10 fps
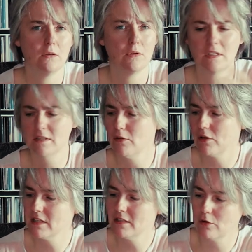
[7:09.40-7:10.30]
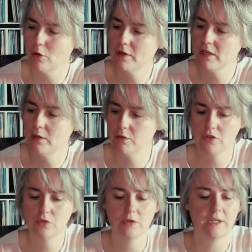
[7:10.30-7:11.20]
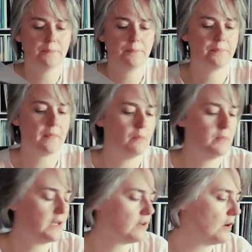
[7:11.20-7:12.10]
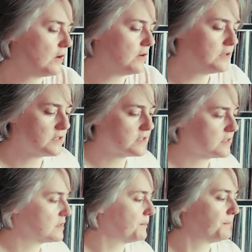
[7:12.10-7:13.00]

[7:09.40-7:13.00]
or didn't know what he was doing, because